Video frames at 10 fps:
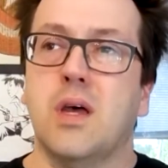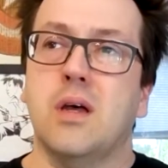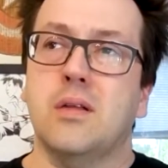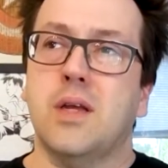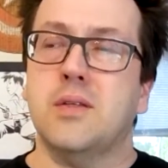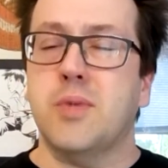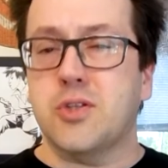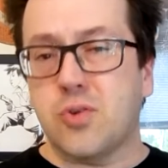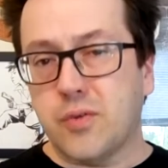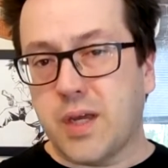Not to
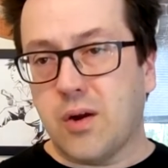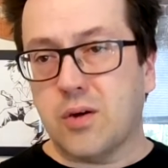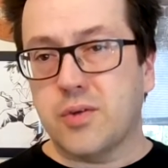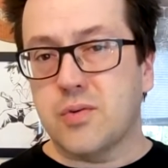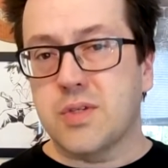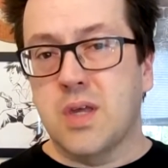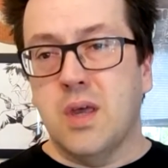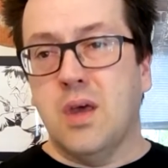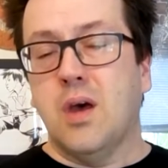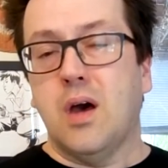mention all the characters
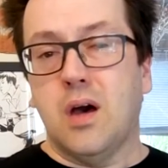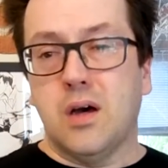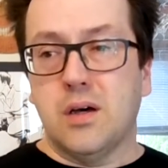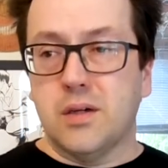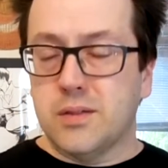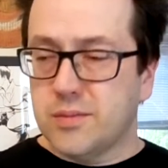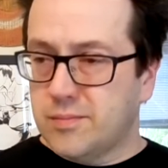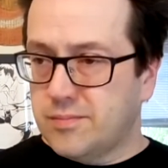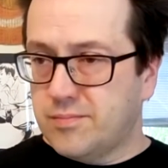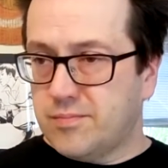
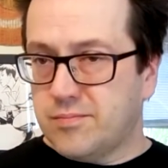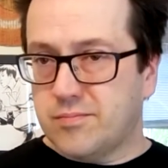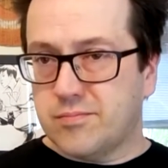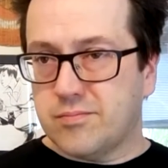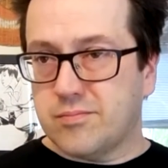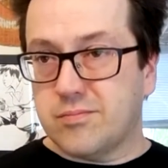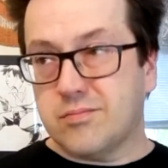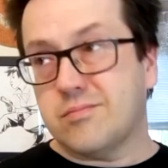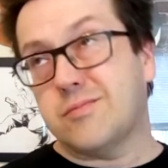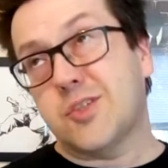
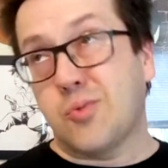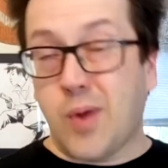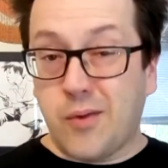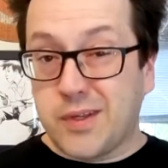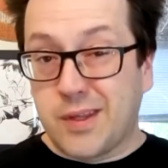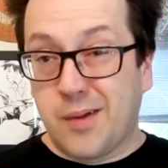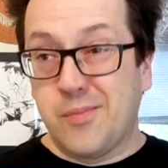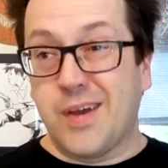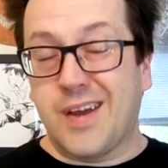surrounding them.